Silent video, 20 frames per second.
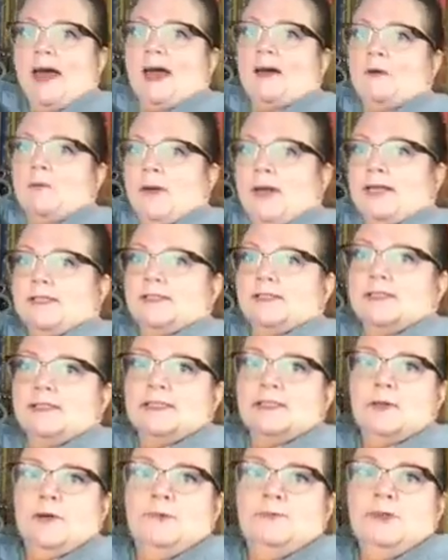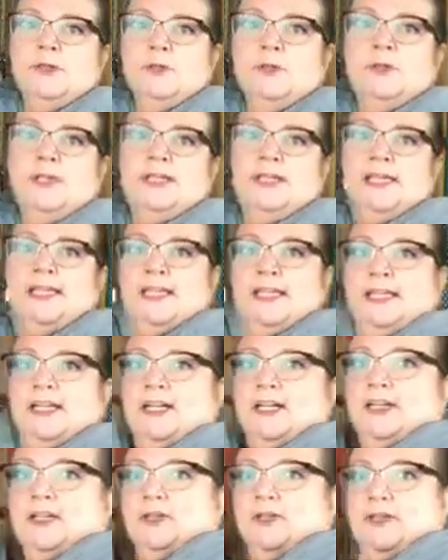back waist. So if you look
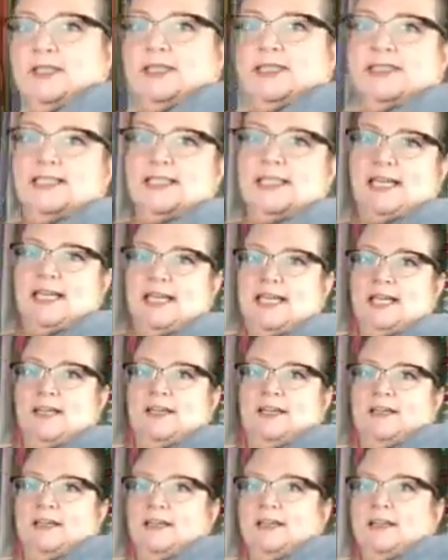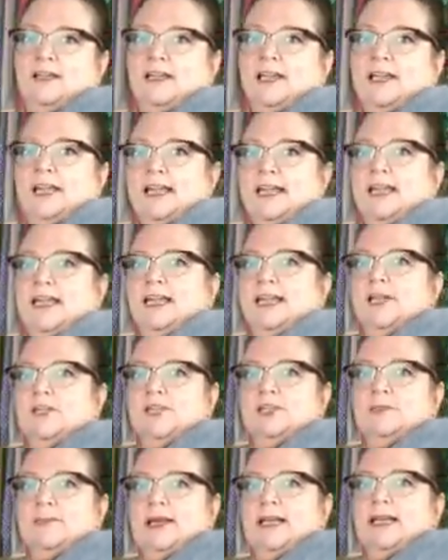here, you can see,
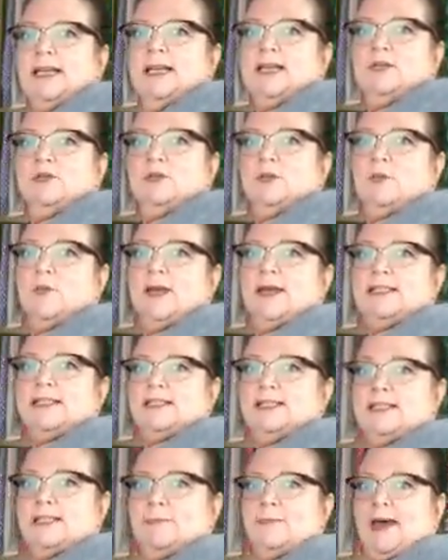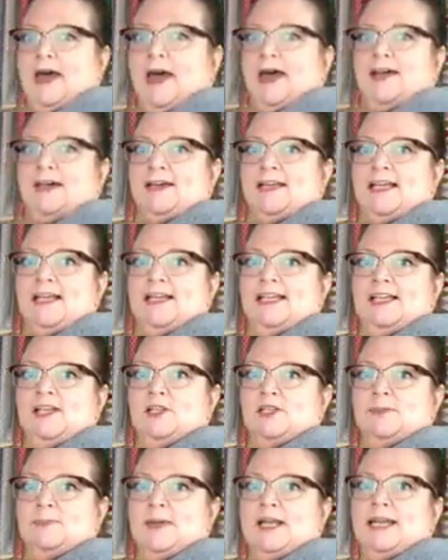here's my natural waist in the back, and
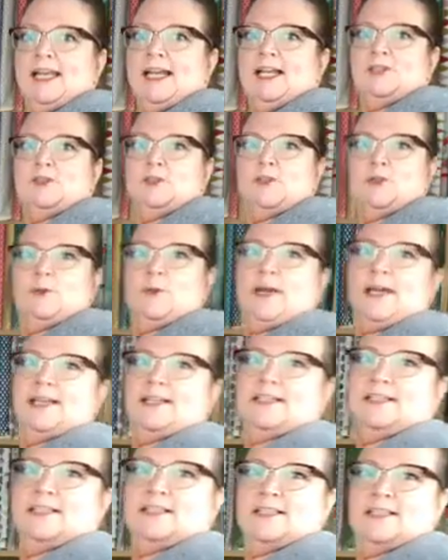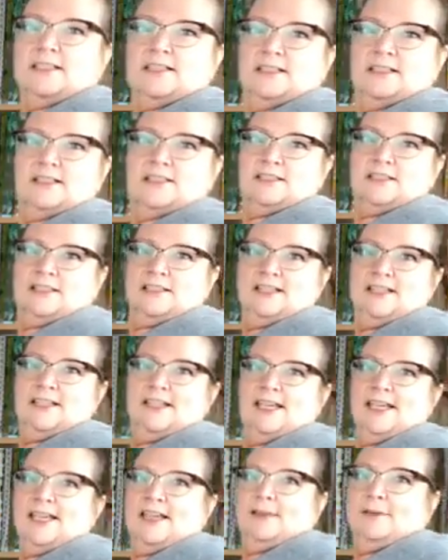here's my natural waist
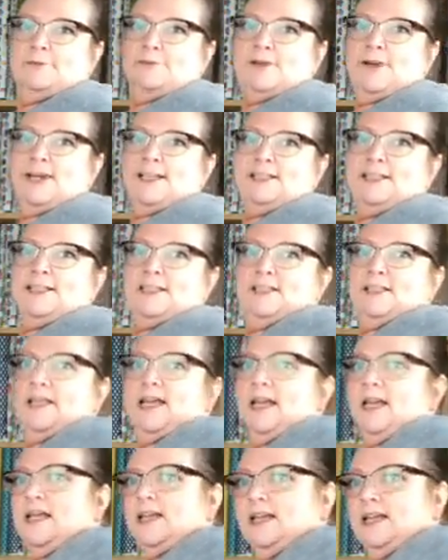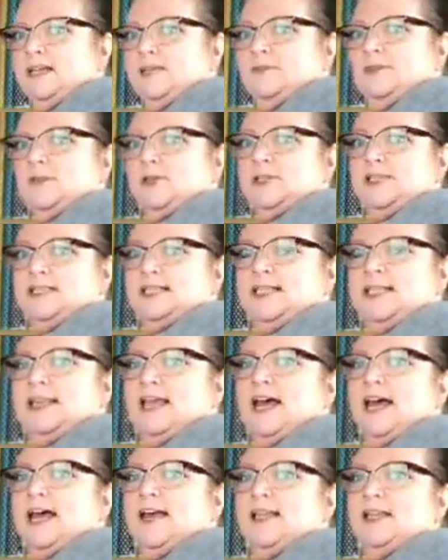in the front. And if you can see
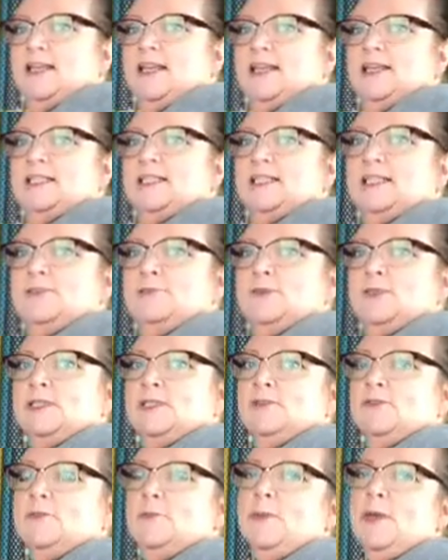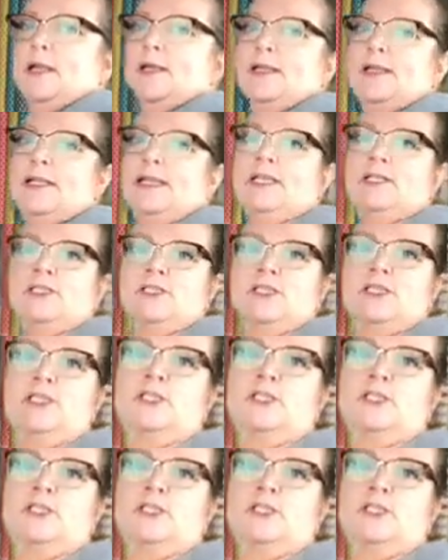that, it's a difference of about 1 inch